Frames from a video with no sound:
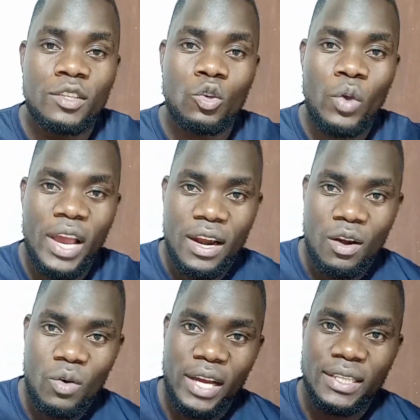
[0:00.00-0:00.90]
So we can
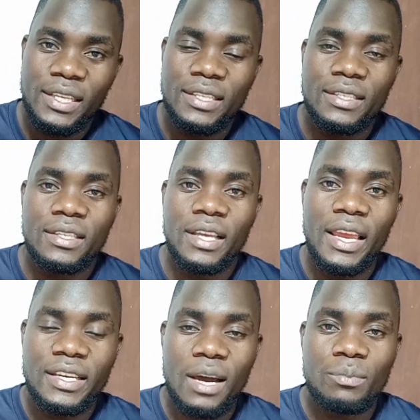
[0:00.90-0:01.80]
look at this
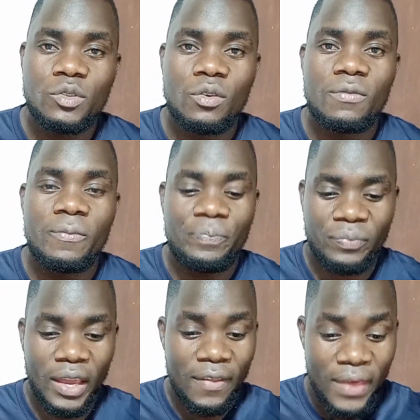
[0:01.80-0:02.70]
in terms of
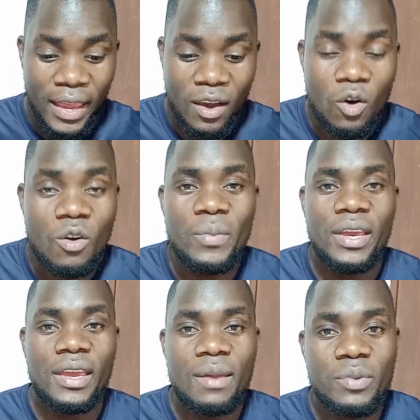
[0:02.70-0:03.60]
the
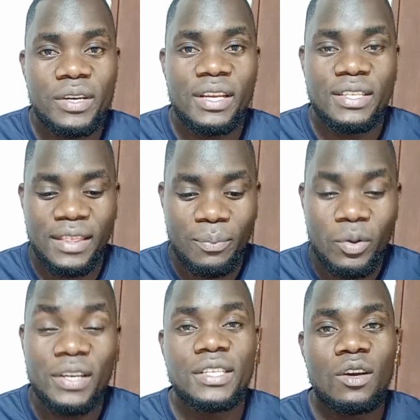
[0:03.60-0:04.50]
economic importance and the
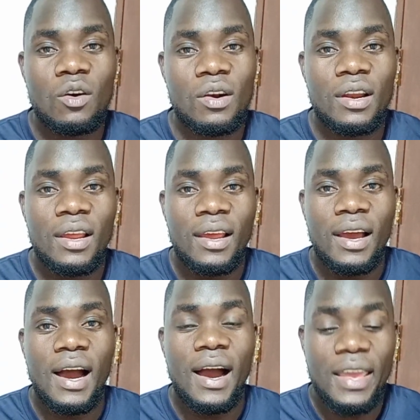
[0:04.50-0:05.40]
political
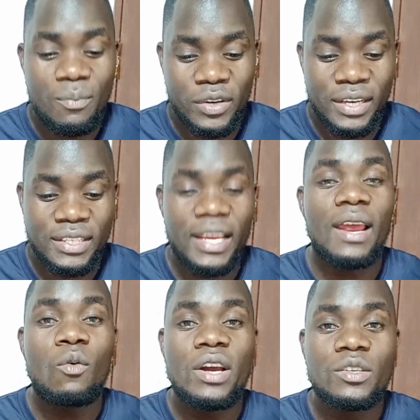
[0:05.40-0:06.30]
importance,
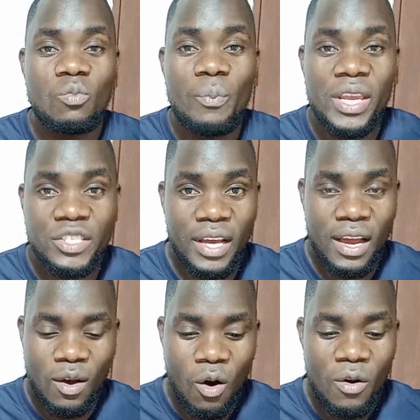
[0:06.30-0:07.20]
and I want to
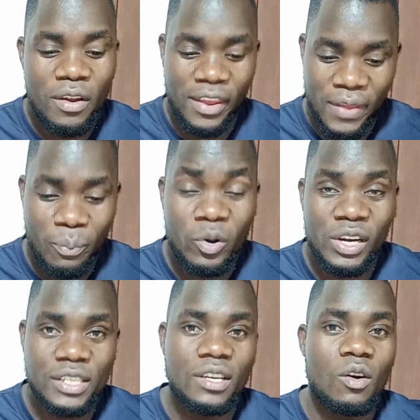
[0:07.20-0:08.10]
major on the
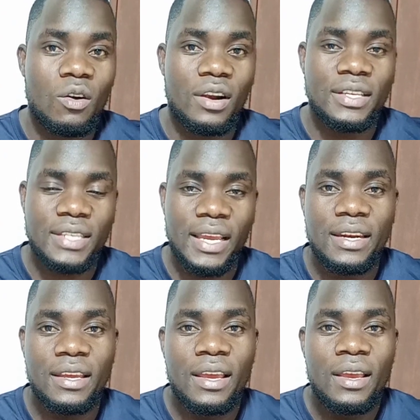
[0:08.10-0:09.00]
political
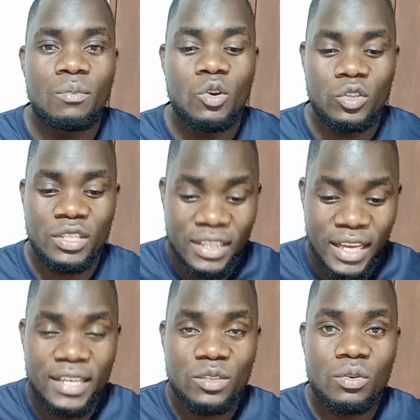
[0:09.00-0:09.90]
side, because
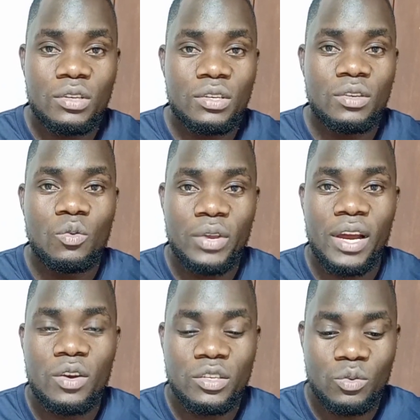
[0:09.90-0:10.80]
that is what we
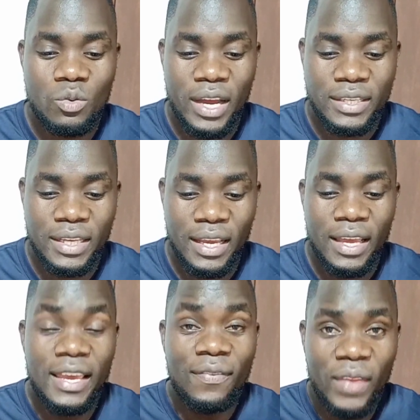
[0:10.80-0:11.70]
are going to look at
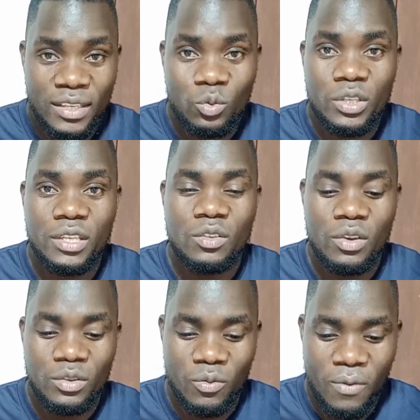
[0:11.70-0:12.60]
here. That is what is
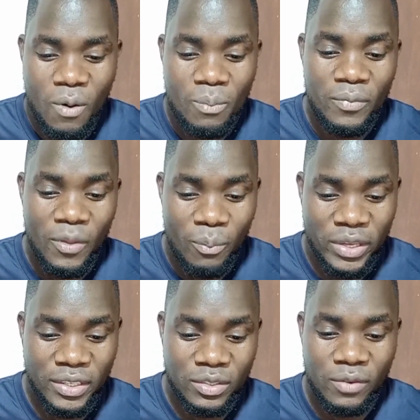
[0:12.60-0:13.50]
going to form the
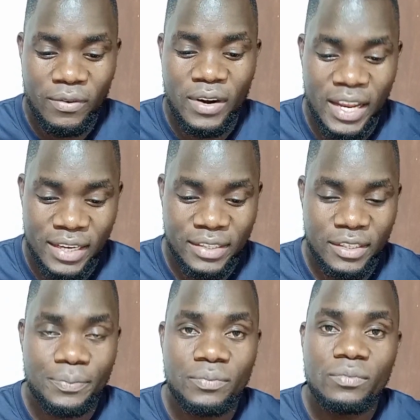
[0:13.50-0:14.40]
basis of our
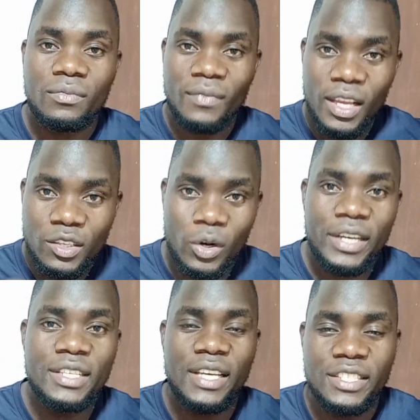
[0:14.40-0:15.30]
analysis. So
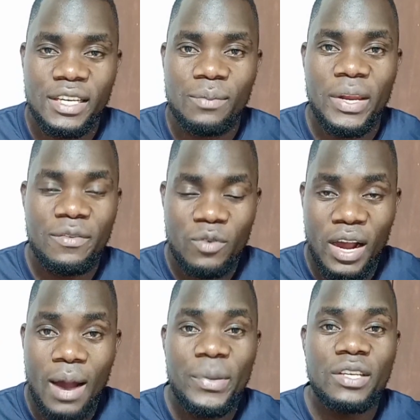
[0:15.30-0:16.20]
ladies and gentlemen, if
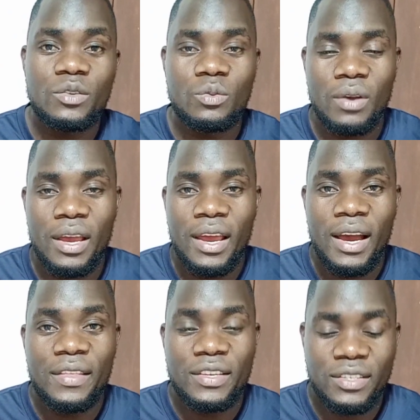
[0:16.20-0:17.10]
you're coming to
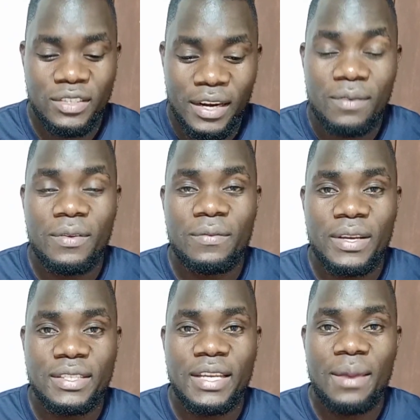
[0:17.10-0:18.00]
the channel for the
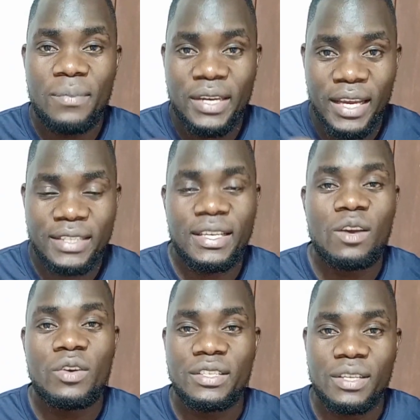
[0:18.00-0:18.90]
first time, take a
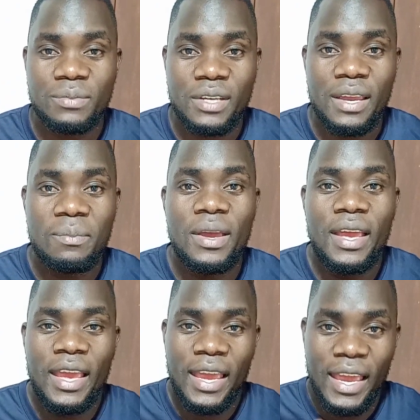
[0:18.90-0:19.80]
second and subscribe
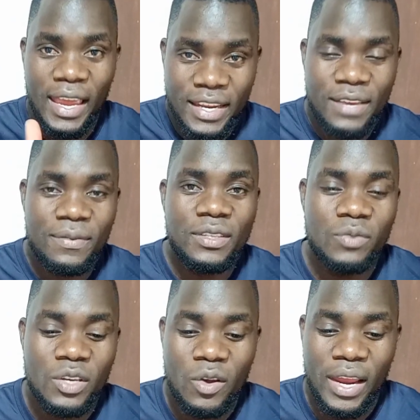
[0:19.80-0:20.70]
and give this
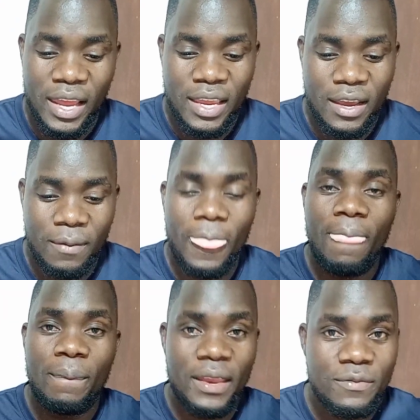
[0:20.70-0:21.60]
video a like,
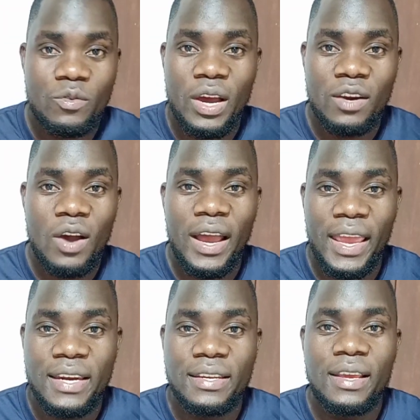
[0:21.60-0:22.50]
and if you can go
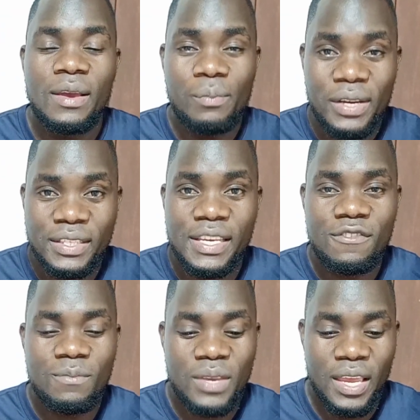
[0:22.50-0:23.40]
ahead, please
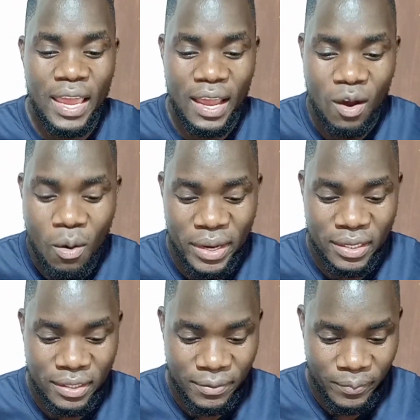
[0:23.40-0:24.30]
give me a
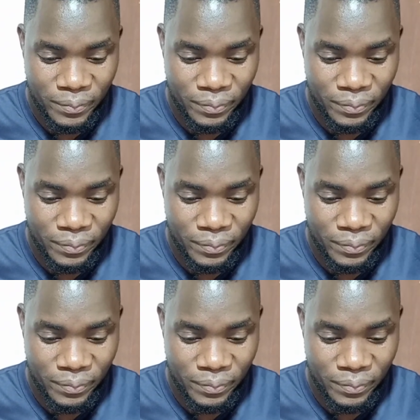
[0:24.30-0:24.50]
comment.